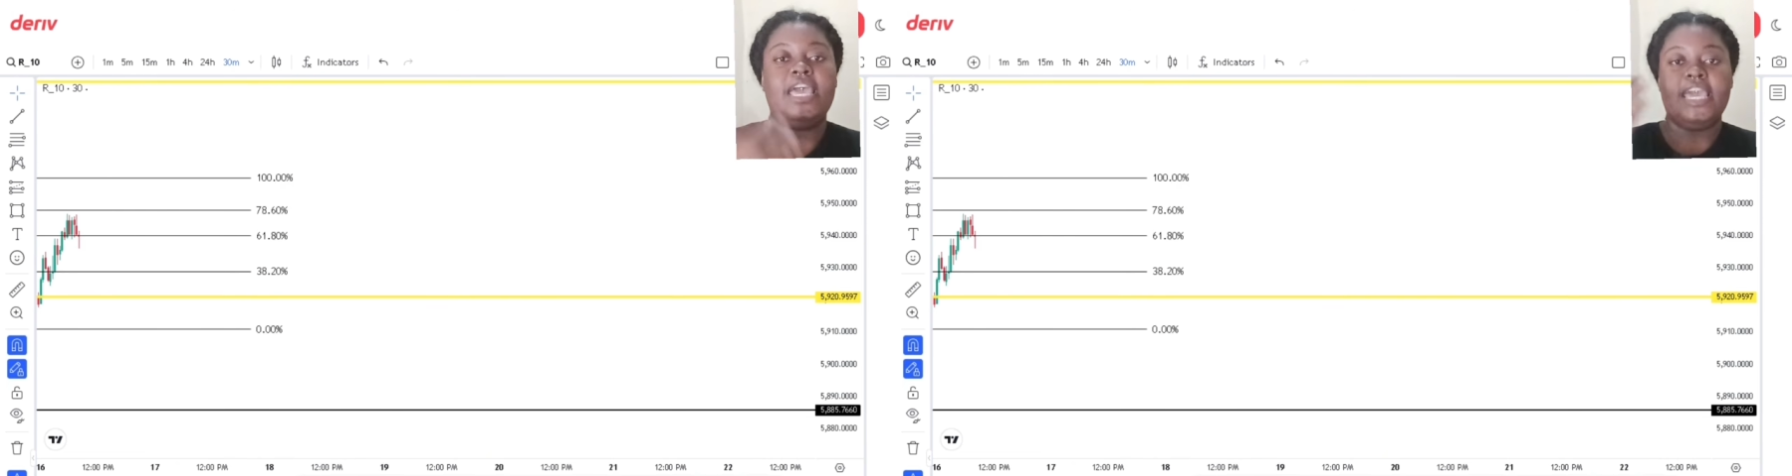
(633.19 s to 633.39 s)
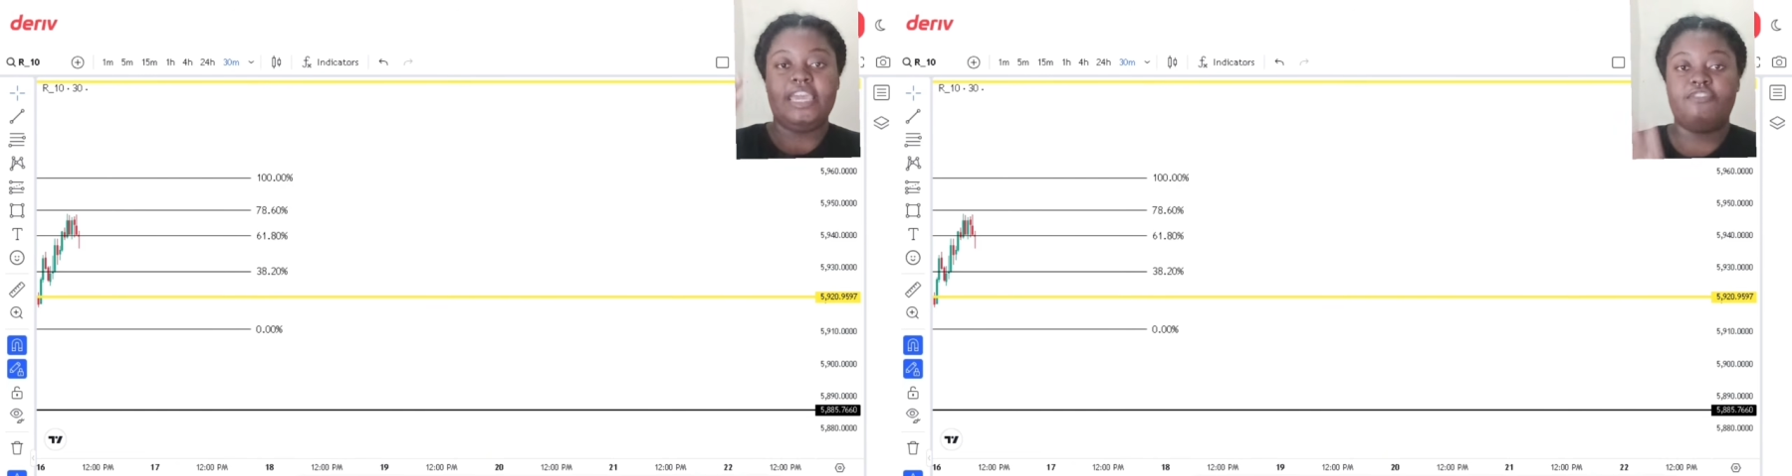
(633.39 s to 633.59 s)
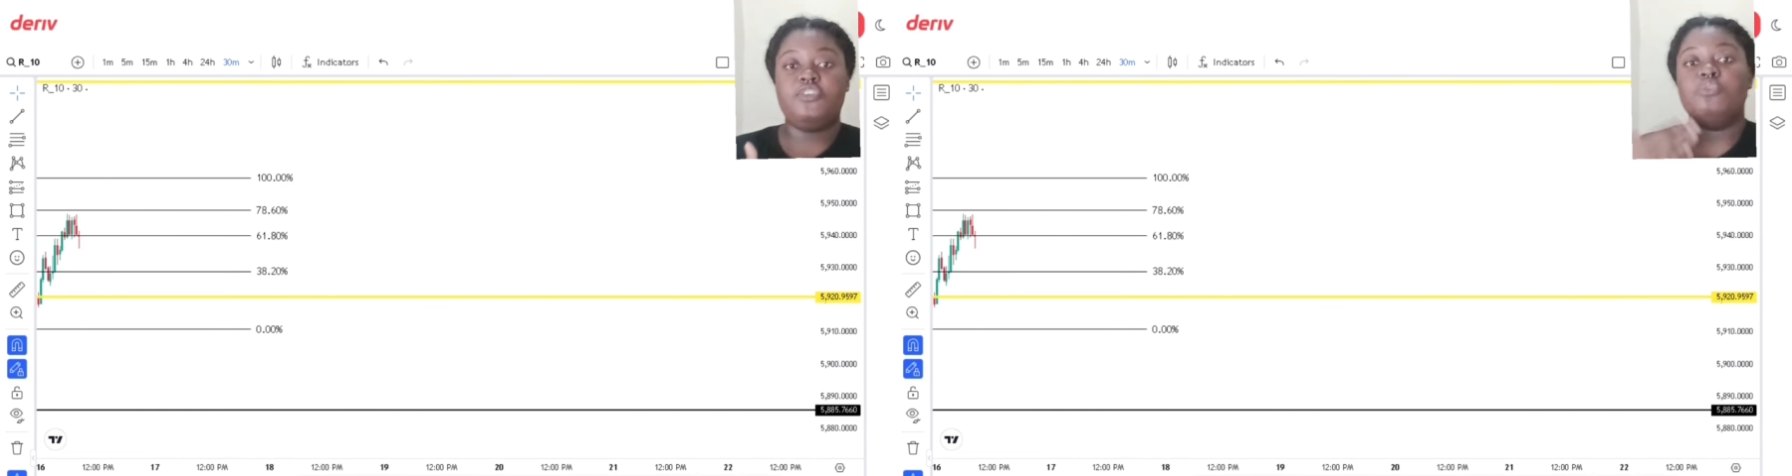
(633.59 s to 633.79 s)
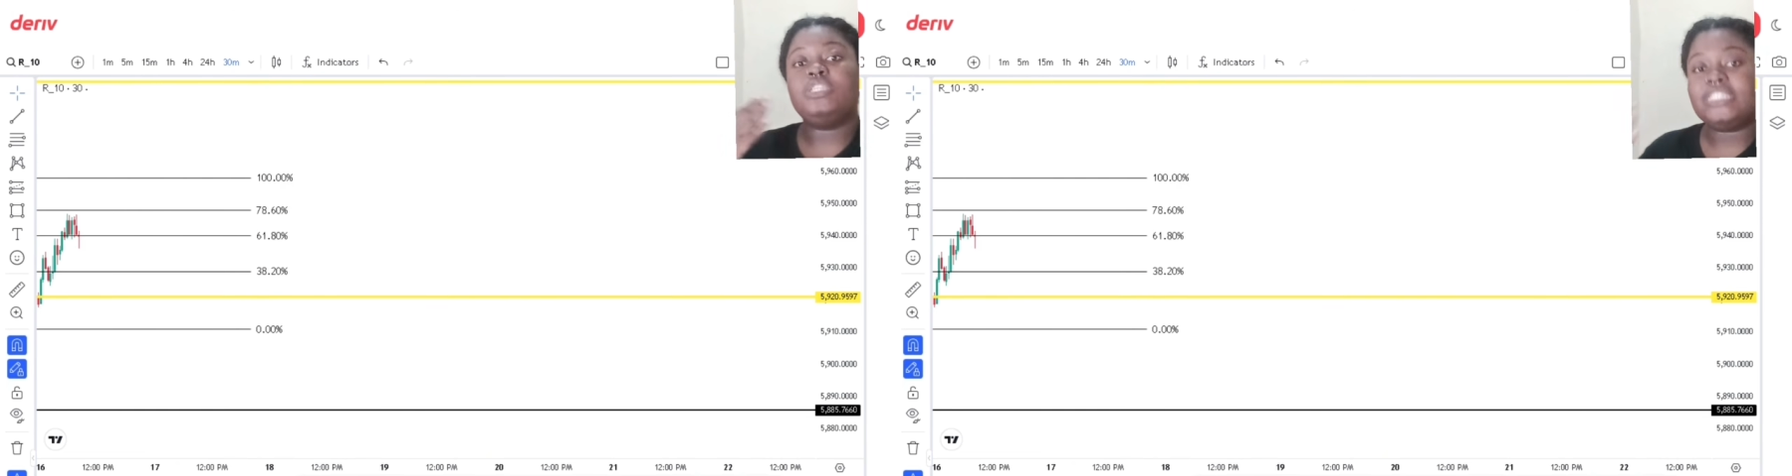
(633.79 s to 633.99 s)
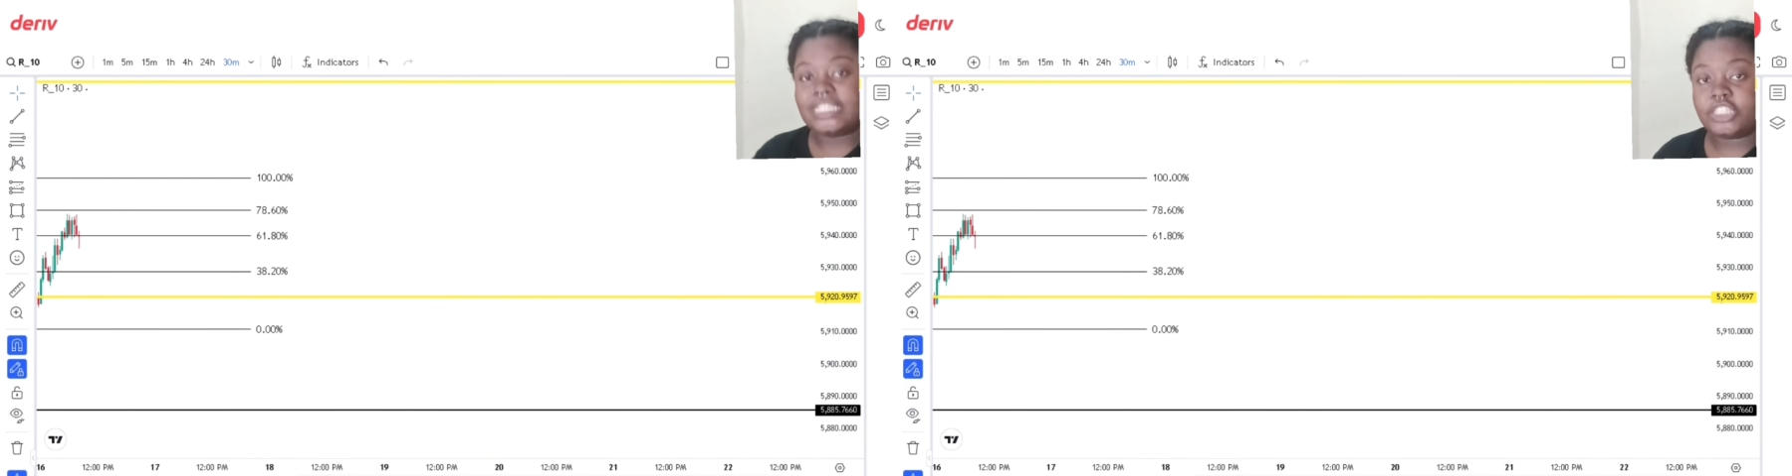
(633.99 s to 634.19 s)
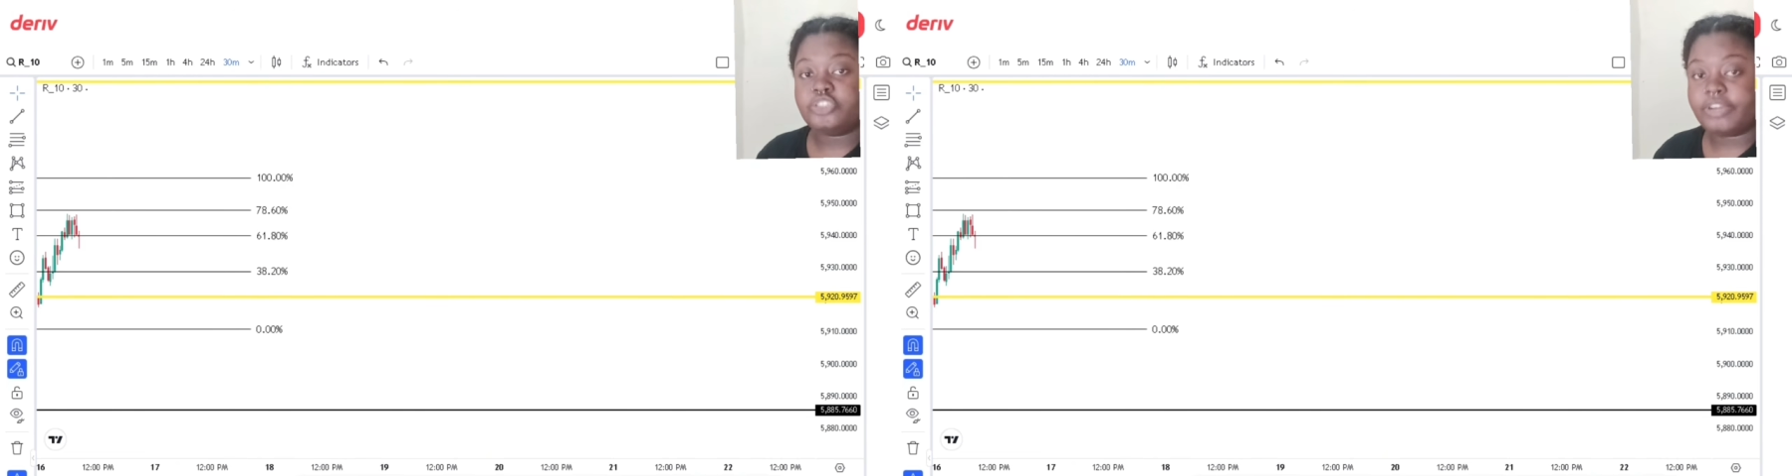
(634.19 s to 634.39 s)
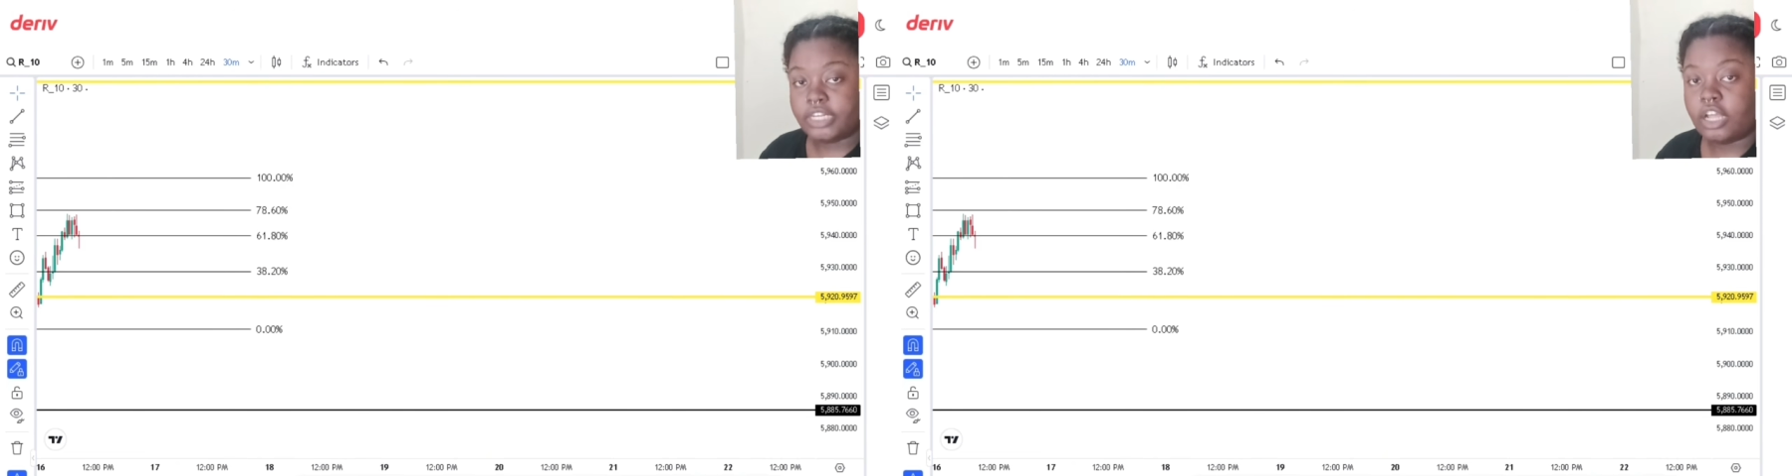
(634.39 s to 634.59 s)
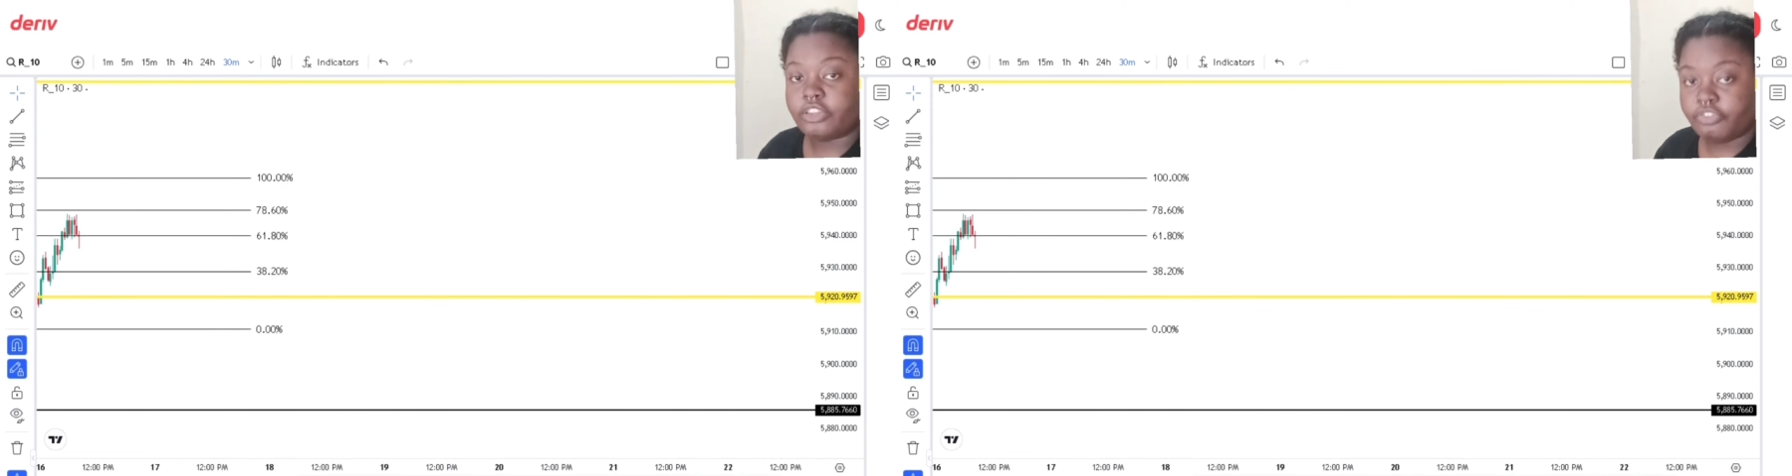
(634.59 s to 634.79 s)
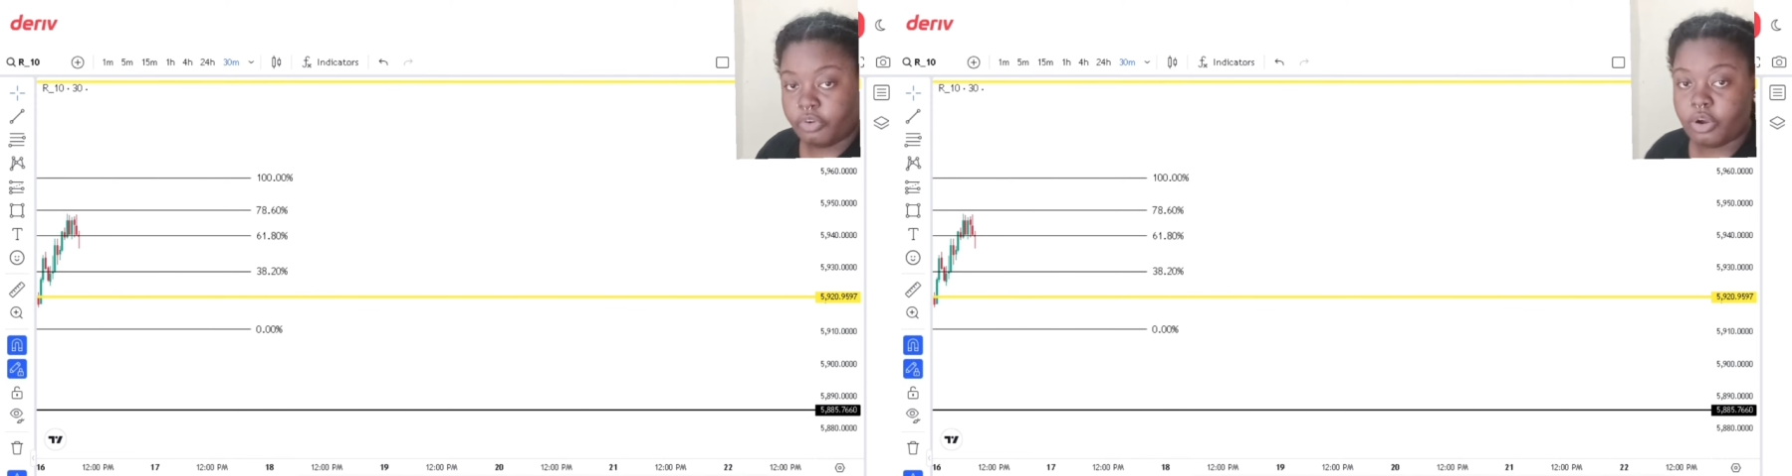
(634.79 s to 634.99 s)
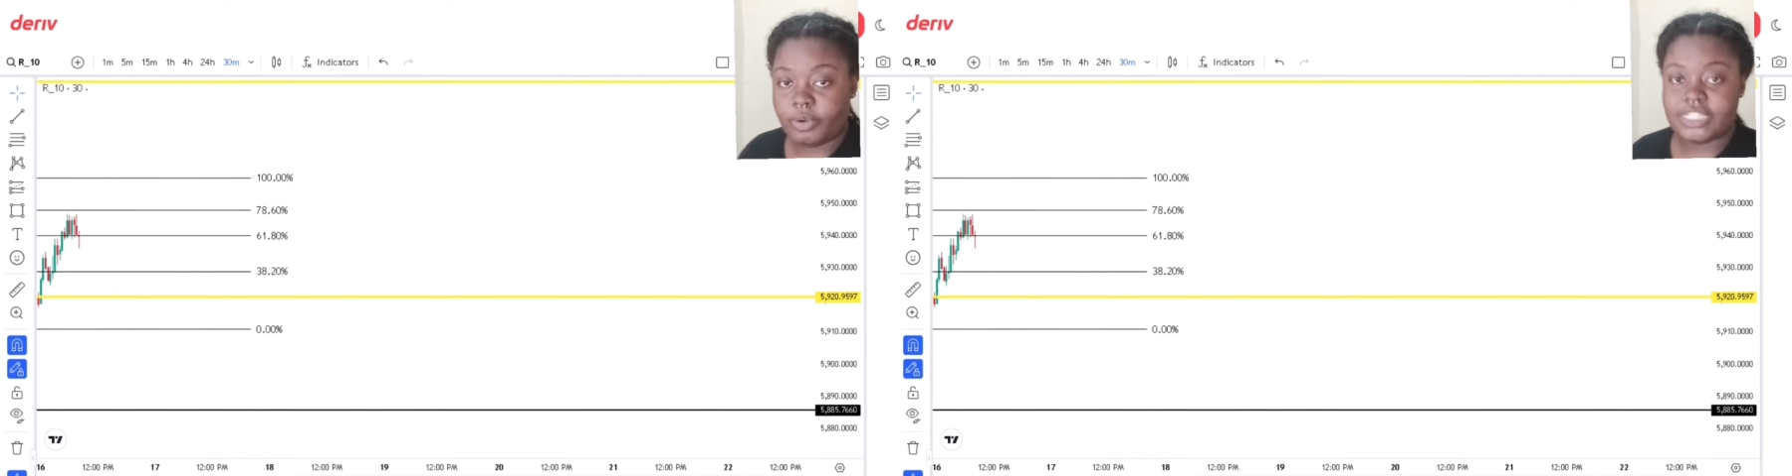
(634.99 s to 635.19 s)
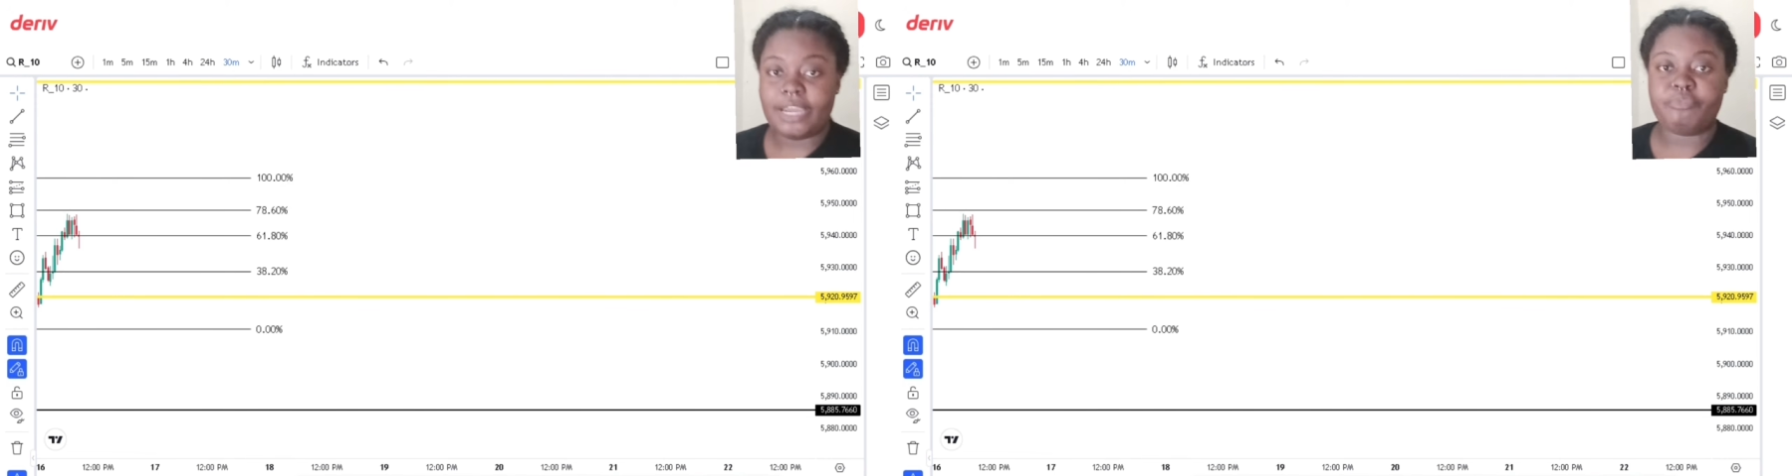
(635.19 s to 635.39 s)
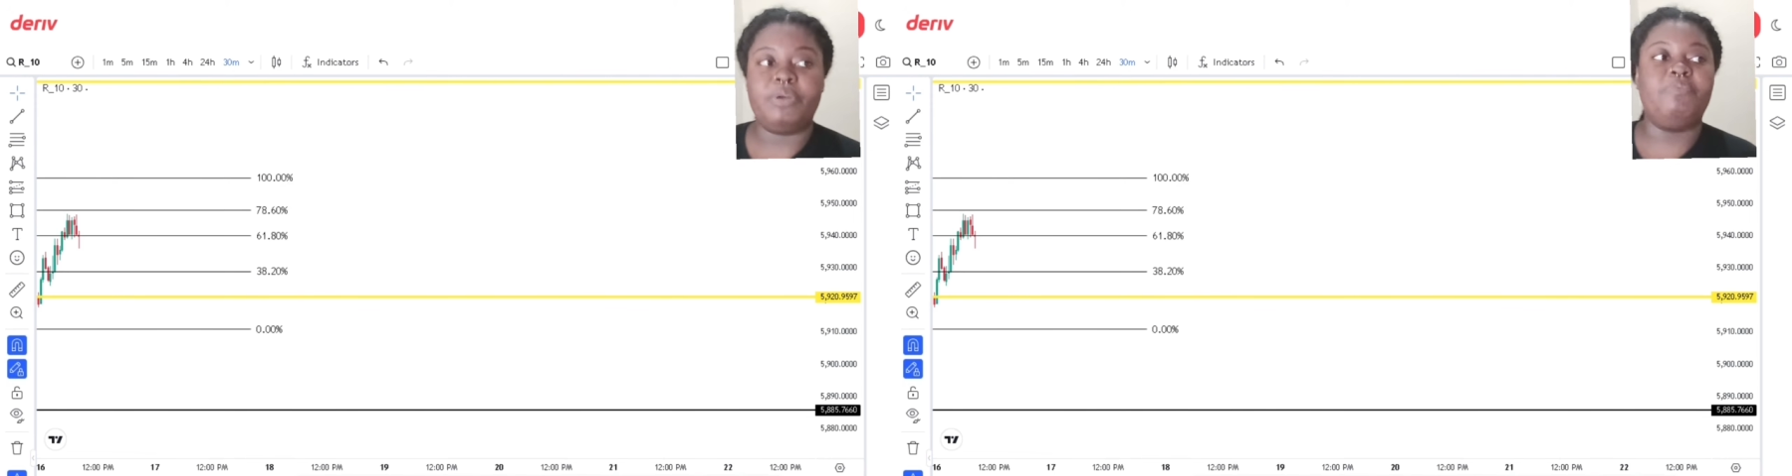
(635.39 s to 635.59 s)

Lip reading: If you see the trend on the 4-hour time frame,